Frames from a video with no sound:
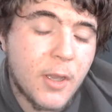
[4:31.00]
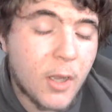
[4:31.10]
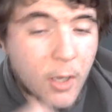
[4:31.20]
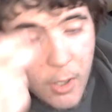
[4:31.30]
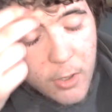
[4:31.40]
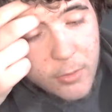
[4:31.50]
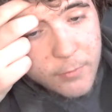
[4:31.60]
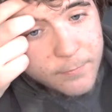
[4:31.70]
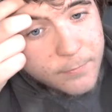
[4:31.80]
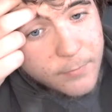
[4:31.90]

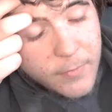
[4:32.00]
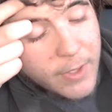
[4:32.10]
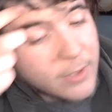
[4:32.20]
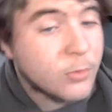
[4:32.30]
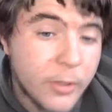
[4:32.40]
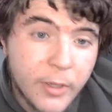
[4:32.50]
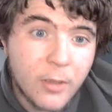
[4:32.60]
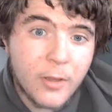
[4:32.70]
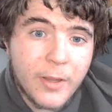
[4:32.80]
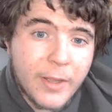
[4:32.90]
Um that's really
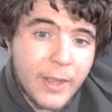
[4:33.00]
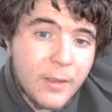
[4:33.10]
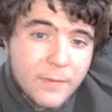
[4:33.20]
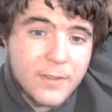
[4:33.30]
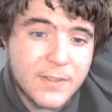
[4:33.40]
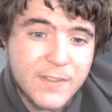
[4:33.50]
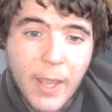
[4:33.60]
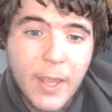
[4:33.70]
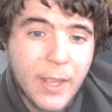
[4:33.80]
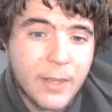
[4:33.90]
all I have to
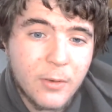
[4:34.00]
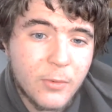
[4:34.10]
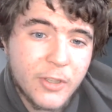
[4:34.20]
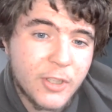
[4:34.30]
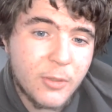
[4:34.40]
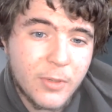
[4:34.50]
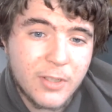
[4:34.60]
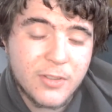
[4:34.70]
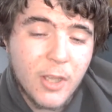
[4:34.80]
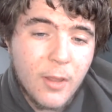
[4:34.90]
say. I don't really know what
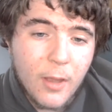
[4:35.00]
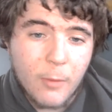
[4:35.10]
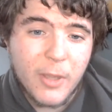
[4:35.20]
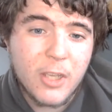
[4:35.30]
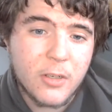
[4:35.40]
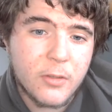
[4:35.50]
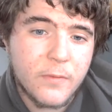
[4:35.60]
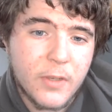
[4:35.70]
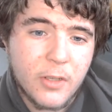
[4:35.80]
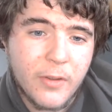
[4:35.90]
else. I'll make another
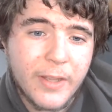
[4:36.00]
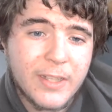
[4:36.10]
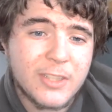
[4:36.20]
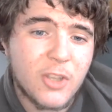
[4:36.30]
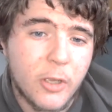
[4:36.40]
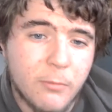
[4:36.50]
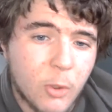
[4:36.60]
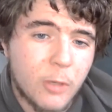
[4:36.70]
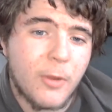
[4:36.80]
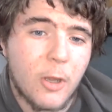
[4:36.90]
video like this talking
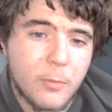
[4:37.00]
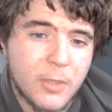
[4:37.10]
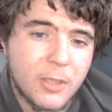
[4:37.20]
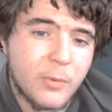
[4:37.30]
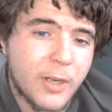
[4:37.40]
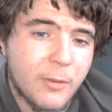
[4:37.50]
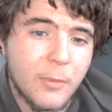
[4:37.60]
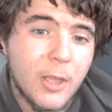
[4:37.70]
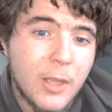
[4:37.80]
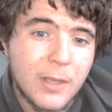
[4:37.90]
more about me when I'm
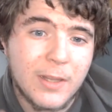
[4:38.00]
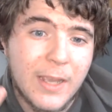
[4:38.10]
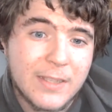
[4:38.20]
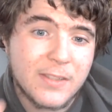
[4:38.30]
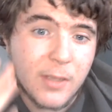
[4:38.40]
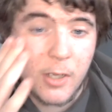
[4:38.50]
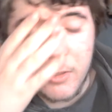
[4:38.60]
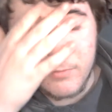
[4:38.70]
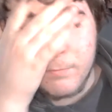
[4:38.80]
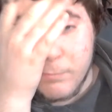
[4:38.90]
less
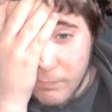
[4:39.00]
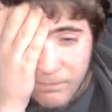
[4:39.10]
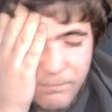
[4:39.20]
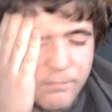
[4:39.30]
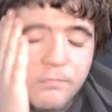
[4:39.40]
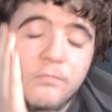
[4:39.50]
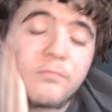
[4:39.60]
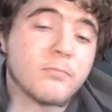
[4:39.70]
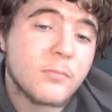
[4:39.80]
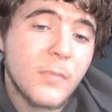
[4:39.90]
um
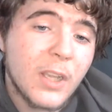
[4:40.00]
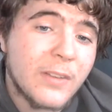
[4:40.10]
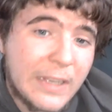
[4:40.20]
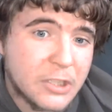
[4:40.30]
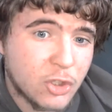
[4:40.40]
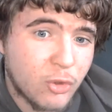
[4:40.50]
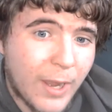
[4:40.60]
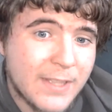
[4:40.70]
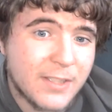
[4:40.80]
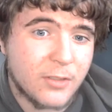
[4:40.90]
less
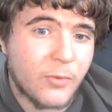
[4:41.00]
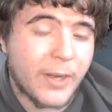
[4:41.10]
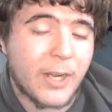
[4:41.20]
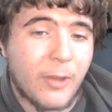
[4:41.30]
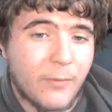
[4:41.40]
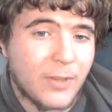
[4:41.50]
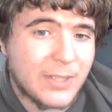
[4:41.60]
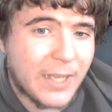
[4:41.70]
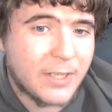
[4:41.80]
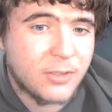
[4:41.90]
stressed cuz right now I have a
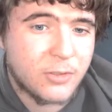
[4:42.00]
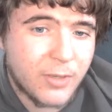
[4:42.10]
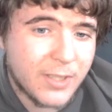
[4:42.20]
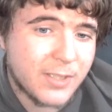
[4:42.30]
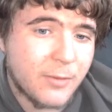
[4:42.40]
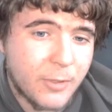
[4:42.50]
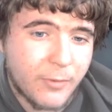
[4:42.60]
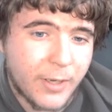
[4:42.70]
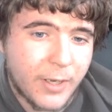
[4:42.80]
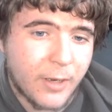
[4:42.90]
lot of stress on me
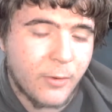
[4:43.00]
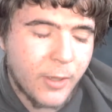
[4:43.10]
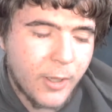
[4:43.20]
right now.